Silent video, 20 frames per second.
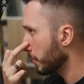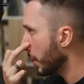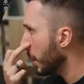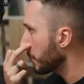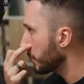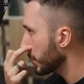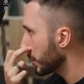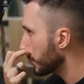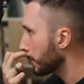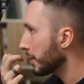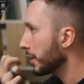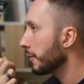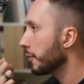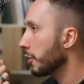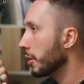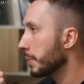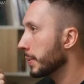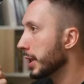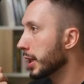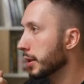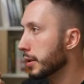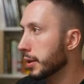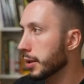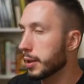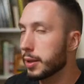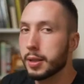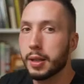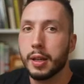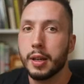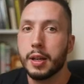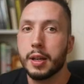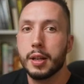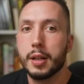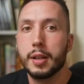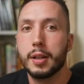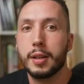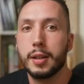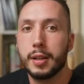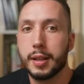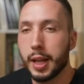Probably 24 because
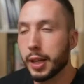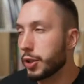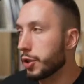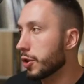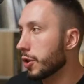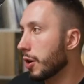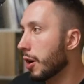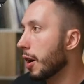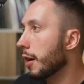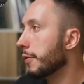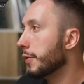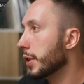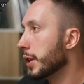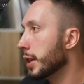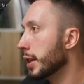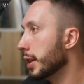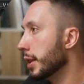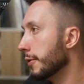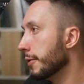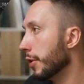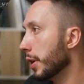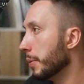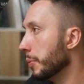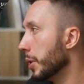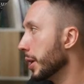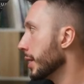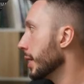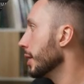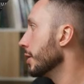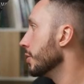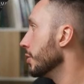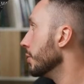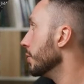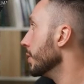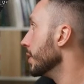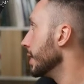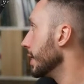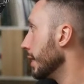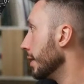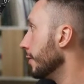that's often the frame rate that's
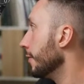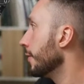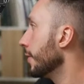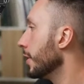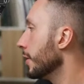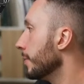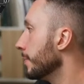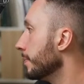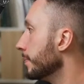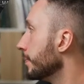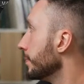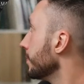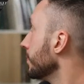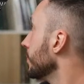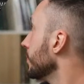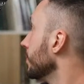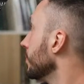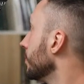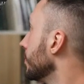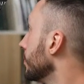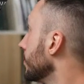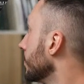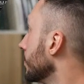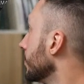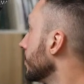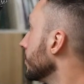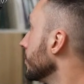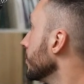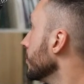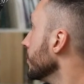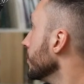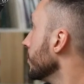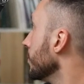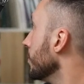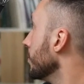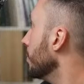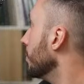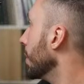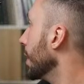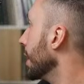used in film.
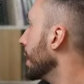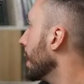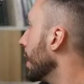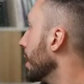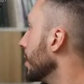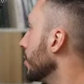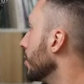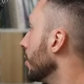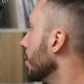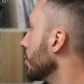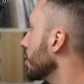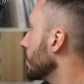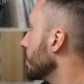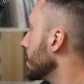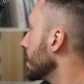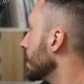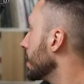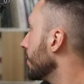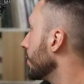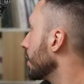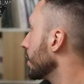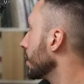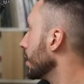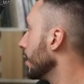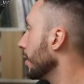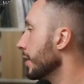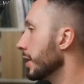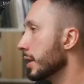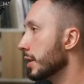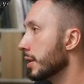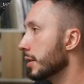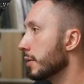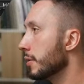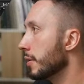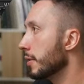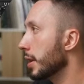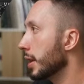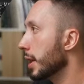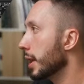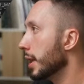But I know specifically on this,
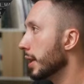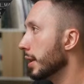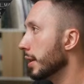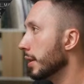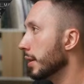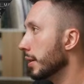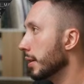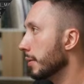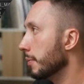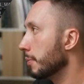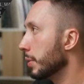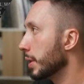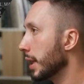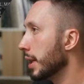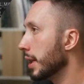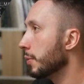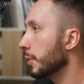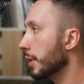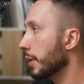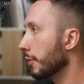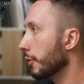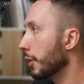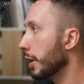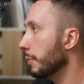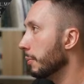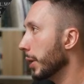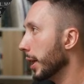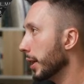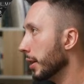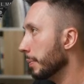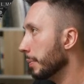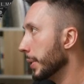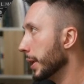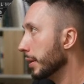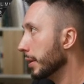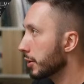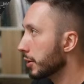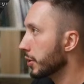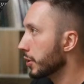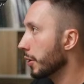they played with frame rate a
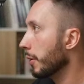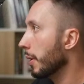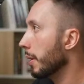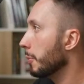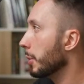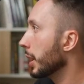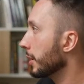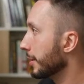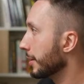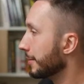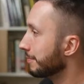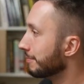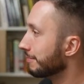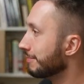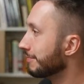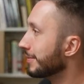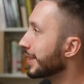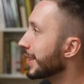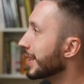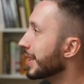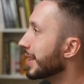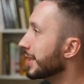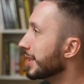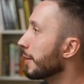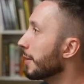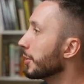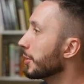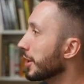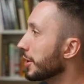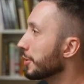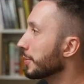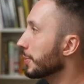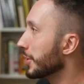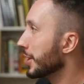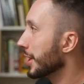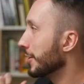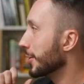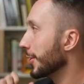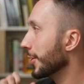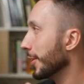bit, so I'm not
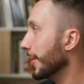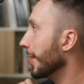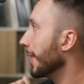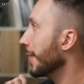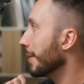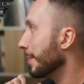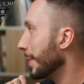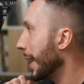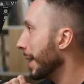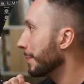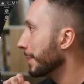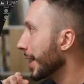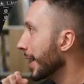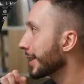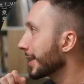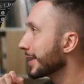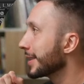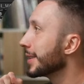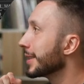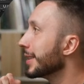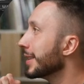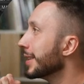100% sure on Mad Max.